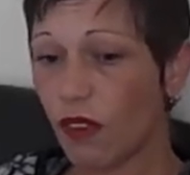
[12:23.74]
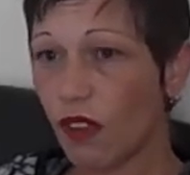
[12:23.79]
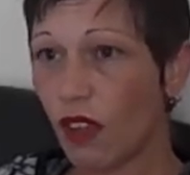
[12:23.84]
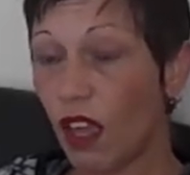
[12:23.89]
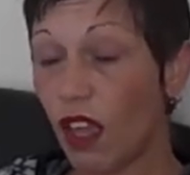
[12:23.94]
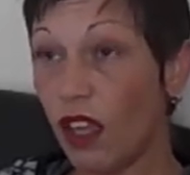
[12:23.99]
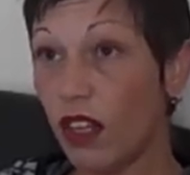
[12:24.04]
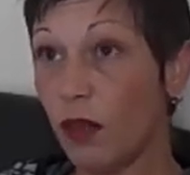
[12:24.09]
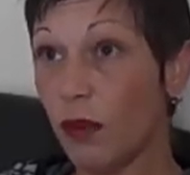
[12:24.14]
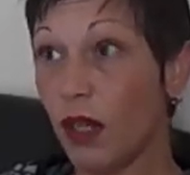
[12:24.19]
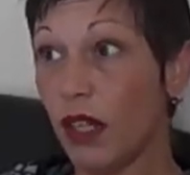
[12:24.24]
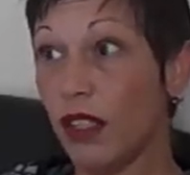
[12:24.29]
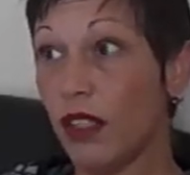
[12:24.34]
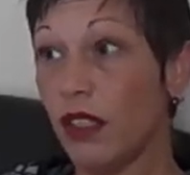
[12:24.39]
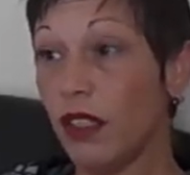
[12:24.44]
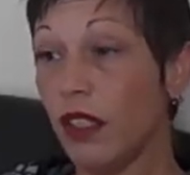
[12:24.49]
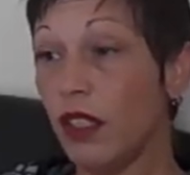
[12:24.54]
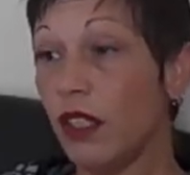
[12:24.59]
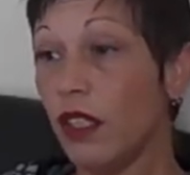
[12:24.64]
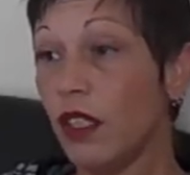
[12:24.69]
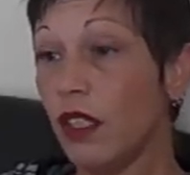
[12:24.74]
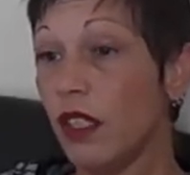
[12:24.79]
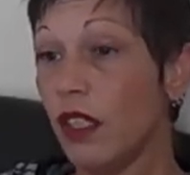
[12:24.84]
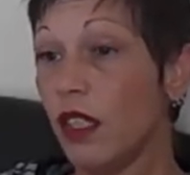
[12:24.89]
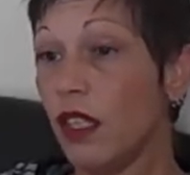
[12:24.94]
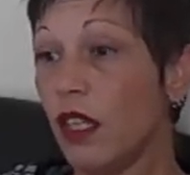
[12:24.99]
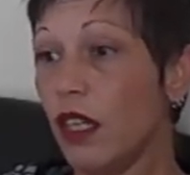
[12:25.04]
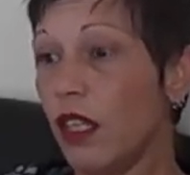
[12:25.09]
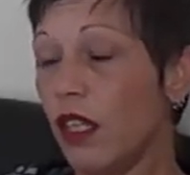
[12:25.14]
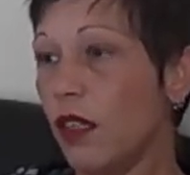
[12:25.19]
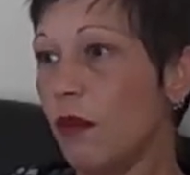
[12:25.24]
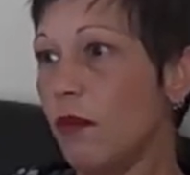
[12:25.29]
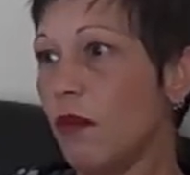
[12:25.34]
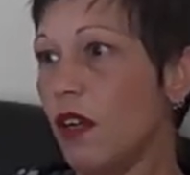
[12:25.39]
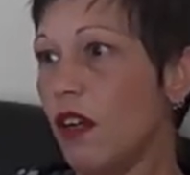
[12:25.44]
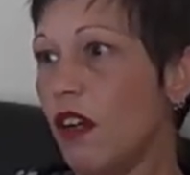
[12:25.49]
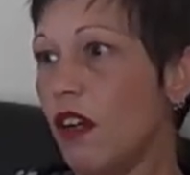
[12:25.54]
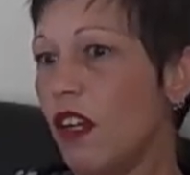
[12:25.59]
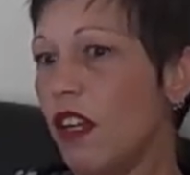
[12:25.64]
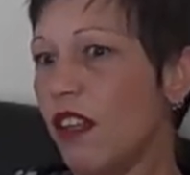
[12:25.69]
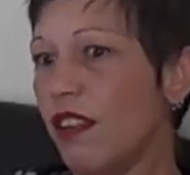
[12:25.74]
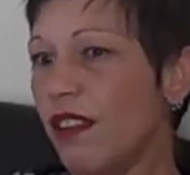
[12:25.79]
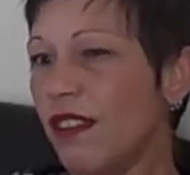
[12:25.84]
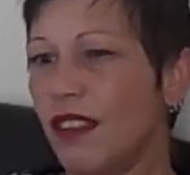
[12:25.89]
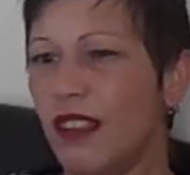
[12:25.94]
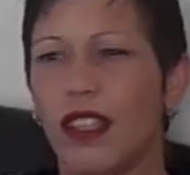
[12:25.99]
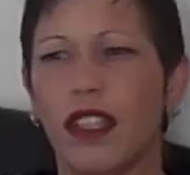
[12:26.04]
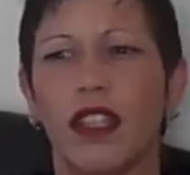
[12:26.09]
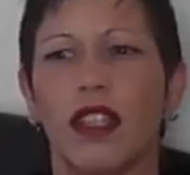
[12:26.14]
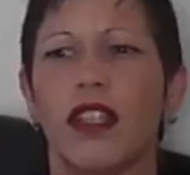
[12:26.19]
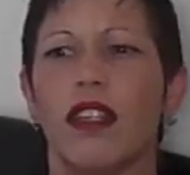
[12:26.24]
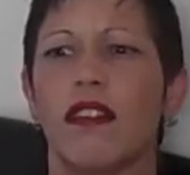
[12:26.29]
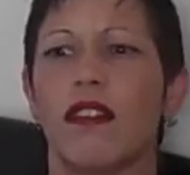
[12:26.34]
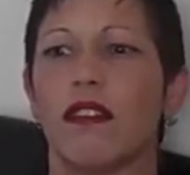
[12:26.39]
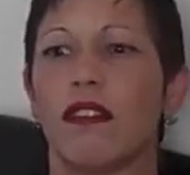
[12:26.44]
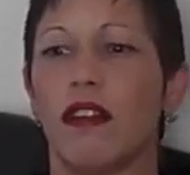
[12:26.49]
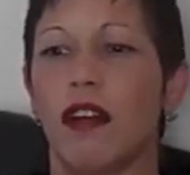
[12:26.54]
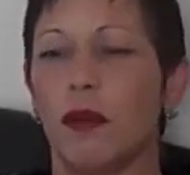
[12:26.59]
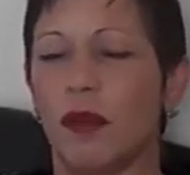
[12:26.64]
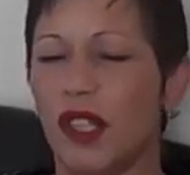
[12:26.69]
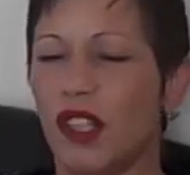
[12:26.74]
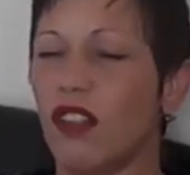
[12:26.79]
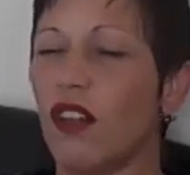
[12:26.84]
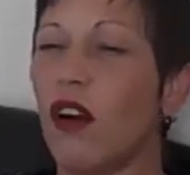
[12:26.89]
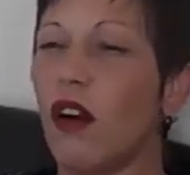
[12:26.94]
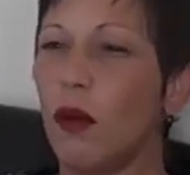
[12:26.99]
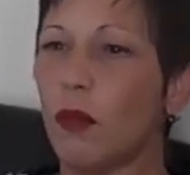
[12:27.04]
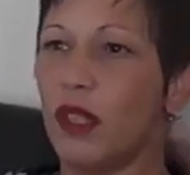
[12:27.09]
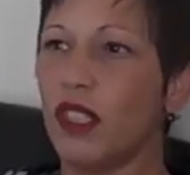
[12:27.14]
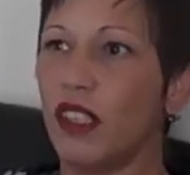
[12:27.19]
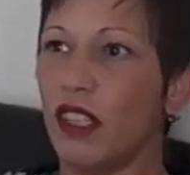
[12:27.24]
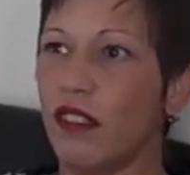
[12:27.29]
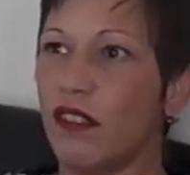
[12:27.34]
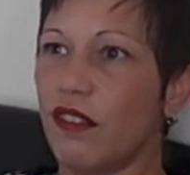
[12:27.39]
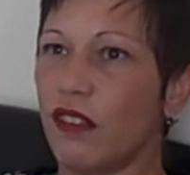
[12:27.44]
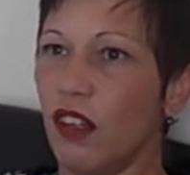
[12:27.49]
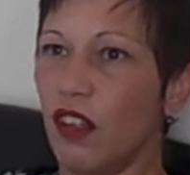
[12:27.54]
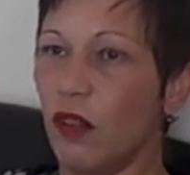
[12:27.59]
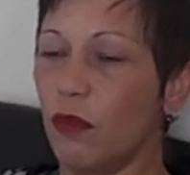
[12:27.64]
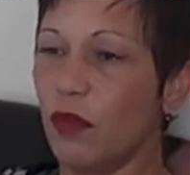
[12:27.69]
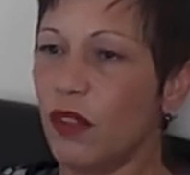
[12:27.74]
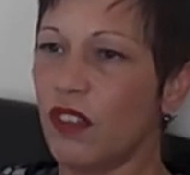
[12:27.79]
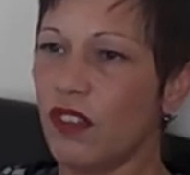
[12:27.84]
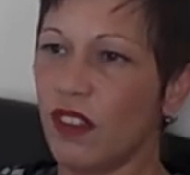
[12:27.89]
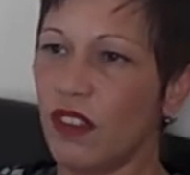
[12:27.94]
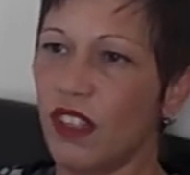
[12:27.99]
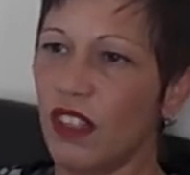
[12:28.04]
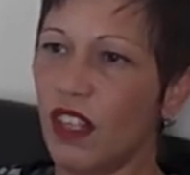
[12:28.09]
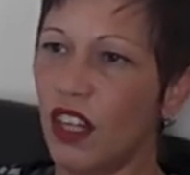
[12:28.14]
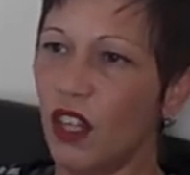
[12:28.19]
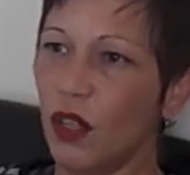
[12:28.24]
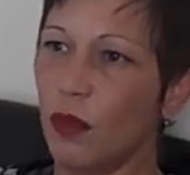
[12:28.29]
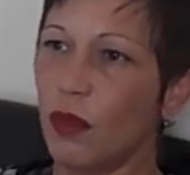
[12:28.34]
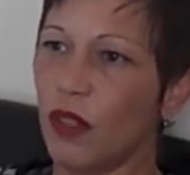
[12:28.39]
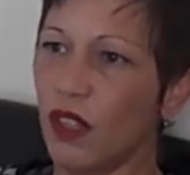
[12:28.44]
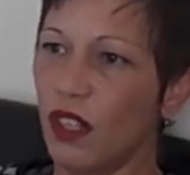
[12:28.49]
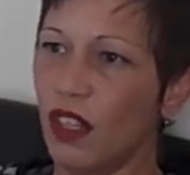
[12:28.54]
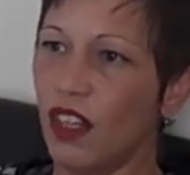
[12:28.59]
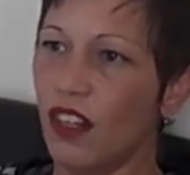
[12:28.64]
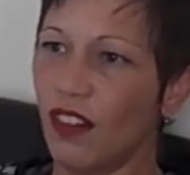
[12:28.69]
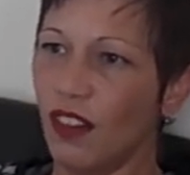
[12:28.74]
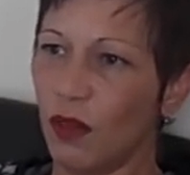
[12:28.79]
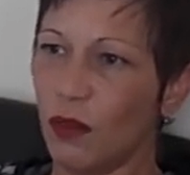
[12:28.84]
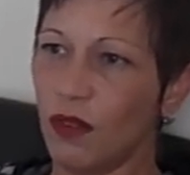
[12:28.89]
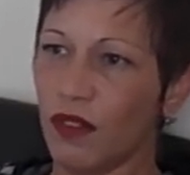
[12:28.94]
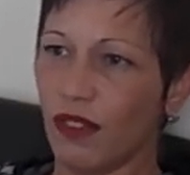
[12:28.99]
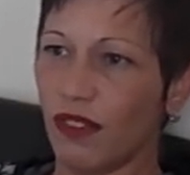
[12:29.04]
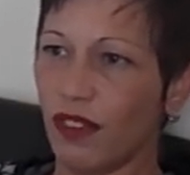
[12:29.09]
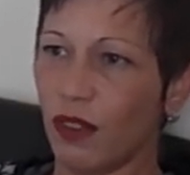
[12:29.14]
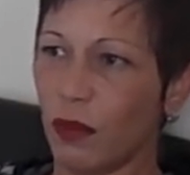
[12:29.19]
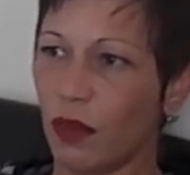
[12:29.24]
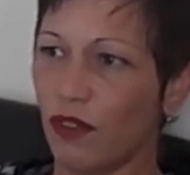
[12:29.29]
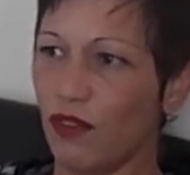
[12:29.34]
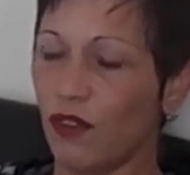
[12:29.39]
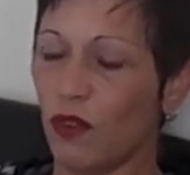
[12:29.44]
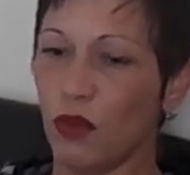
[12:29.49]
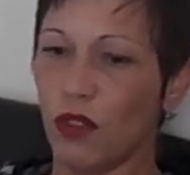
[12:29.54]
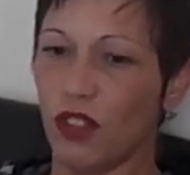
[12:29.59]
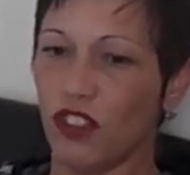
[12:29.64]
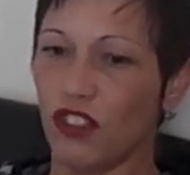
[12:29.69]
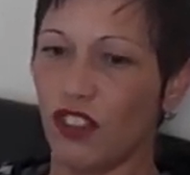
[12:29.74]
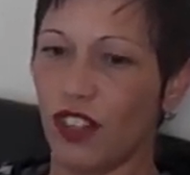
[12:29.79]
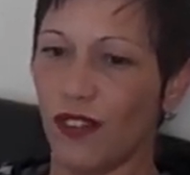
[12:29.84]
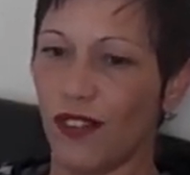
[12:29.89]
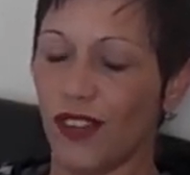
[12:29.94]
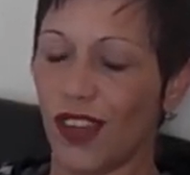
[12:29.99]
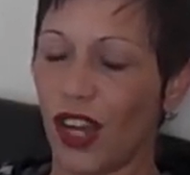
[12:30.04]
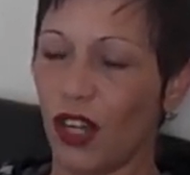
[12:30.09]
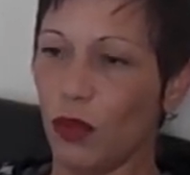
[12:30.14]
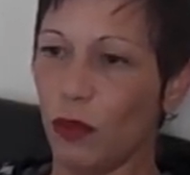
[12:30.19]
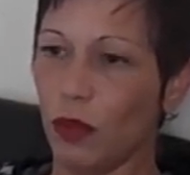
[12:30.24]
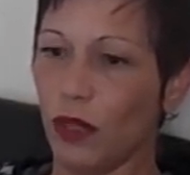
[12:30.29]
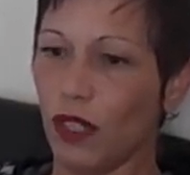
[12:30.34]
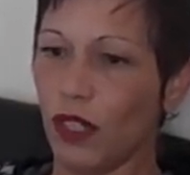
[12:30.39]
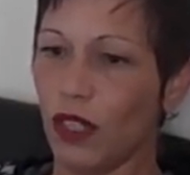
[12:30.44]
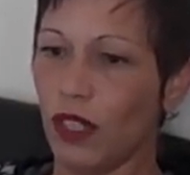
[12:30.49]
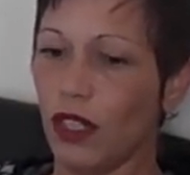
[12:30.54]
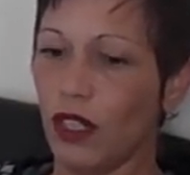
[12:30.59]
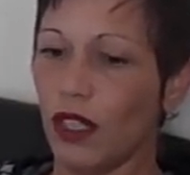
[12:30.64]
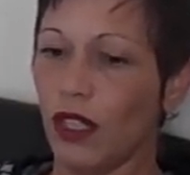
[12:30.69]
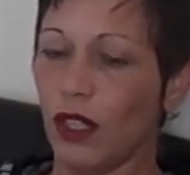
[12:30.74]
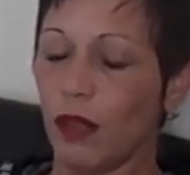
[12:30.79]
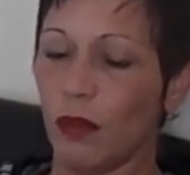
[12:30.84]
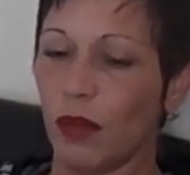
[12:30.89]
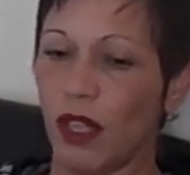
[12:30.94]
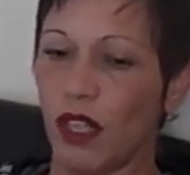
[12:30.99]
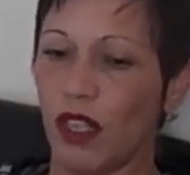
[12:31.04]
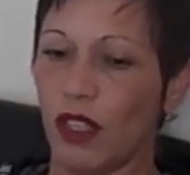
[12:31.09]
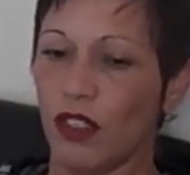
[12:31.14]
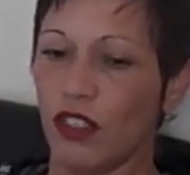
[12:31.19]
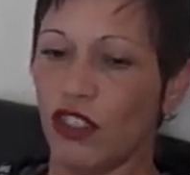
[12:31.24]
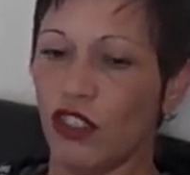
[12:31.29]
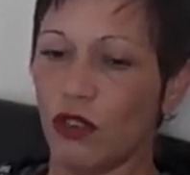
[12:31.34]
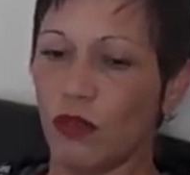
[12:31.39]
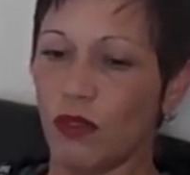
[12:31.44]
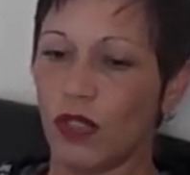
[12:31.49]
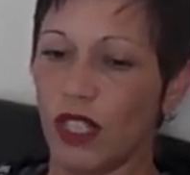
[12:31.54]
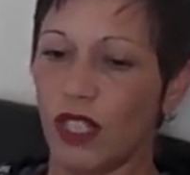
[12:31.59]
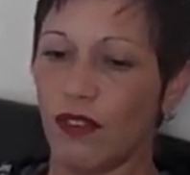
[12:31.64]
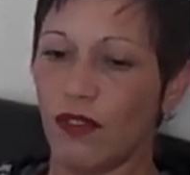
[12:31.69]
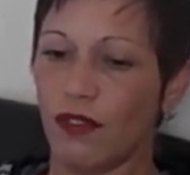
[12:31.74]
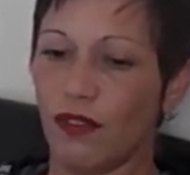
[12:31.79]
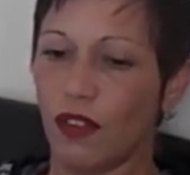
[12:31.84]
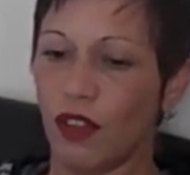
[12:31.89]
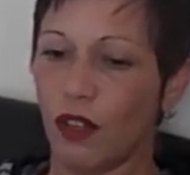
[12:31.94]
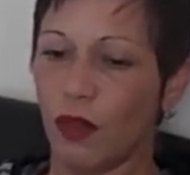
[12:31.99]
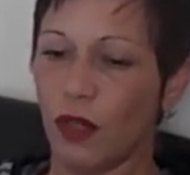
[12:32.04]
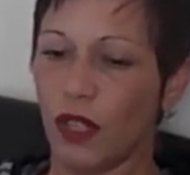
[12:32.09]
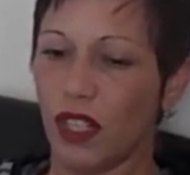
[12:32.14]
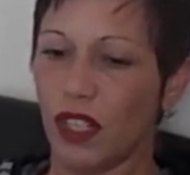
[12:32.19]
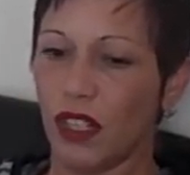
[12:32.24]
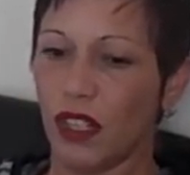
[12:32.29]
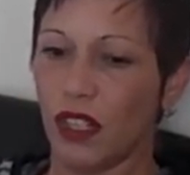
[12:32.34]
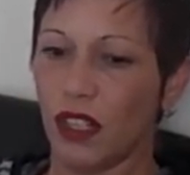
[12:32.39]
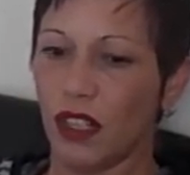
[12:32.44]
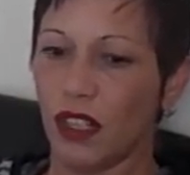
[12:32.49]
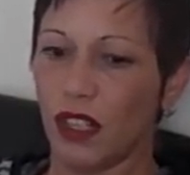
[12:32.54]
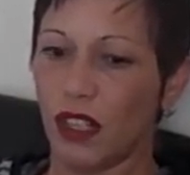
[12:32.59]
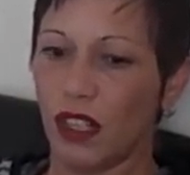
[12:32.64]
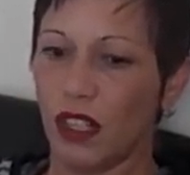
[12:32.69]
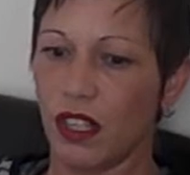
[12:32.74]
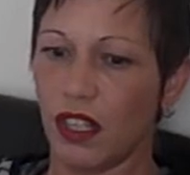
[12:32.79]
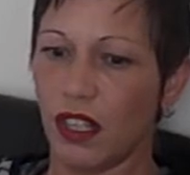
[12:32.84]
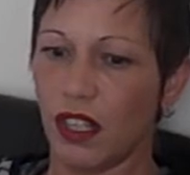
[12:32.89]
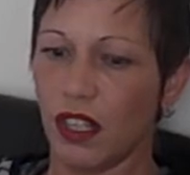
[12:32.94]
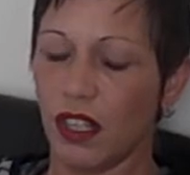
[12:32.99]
Anyway, I think, I mean, I can't be dead certain because I didn't open the letter. I wasn't going to be foolish enough to open it. But shortly following the